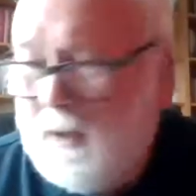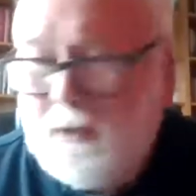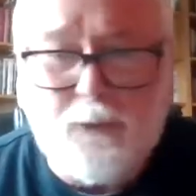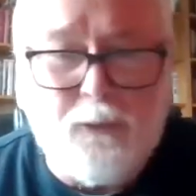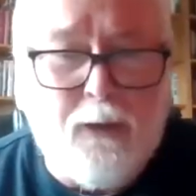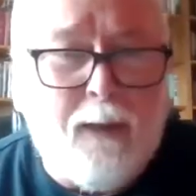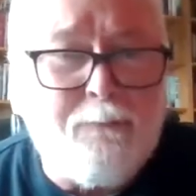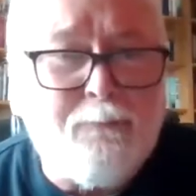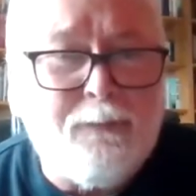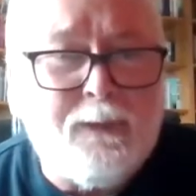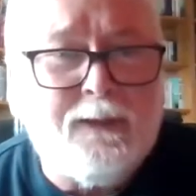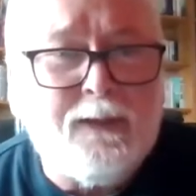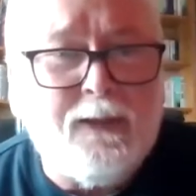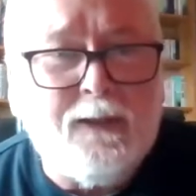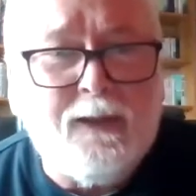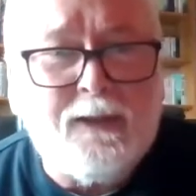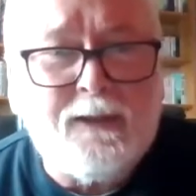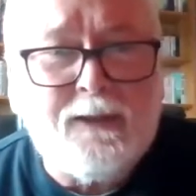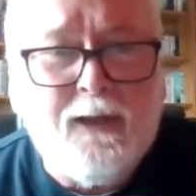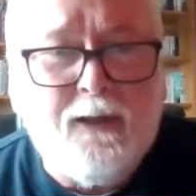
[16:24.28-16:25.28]
is rampant in
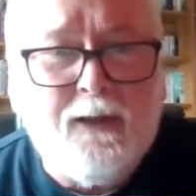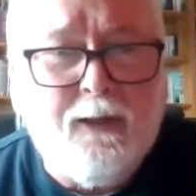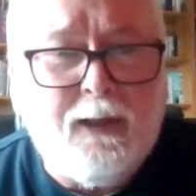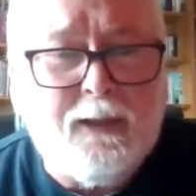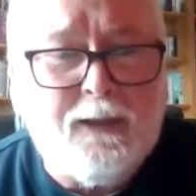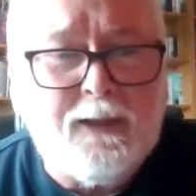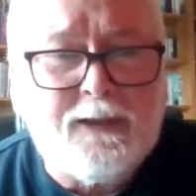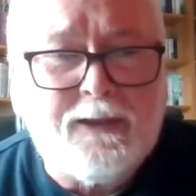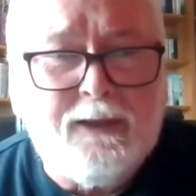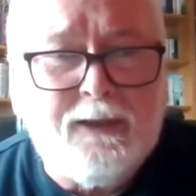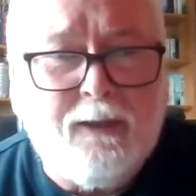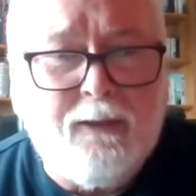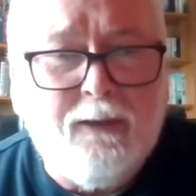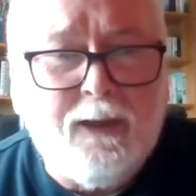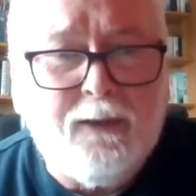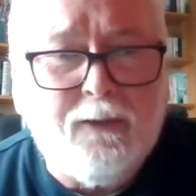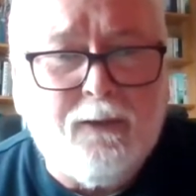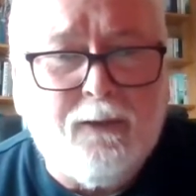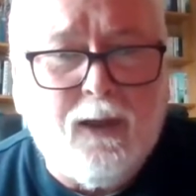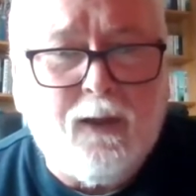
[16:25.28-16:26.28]
this area, this
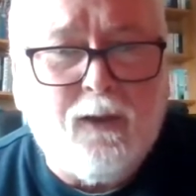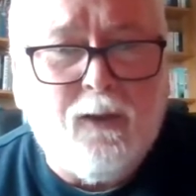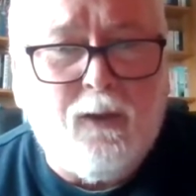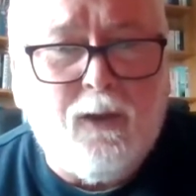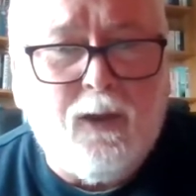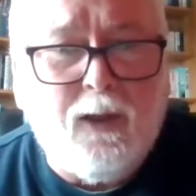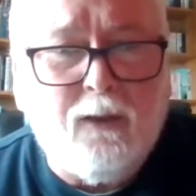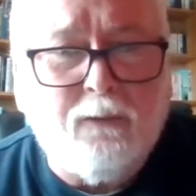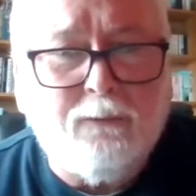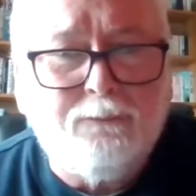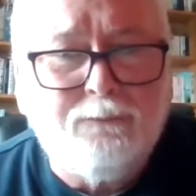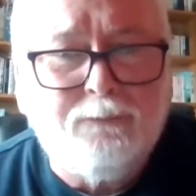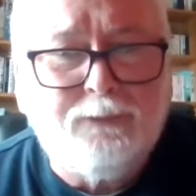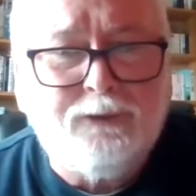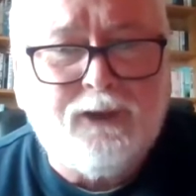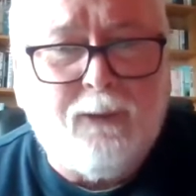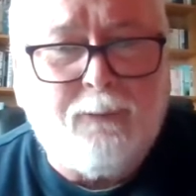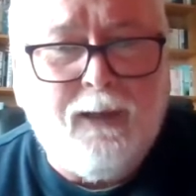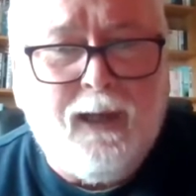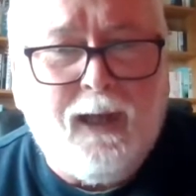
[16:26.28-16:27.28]
Derry, Donegal,
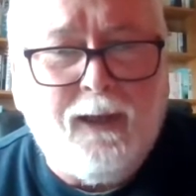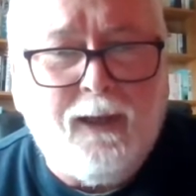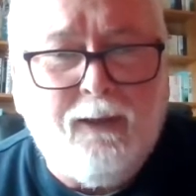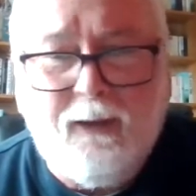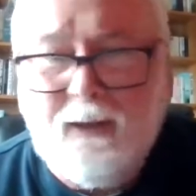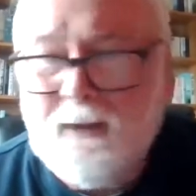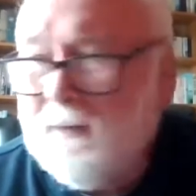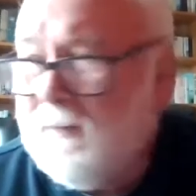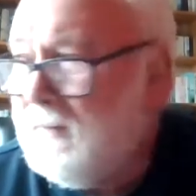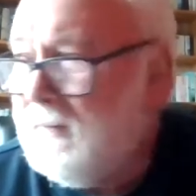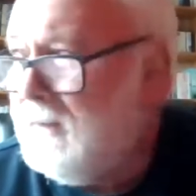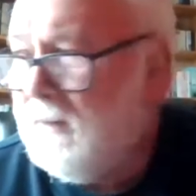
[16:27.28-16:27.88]
Strabane area.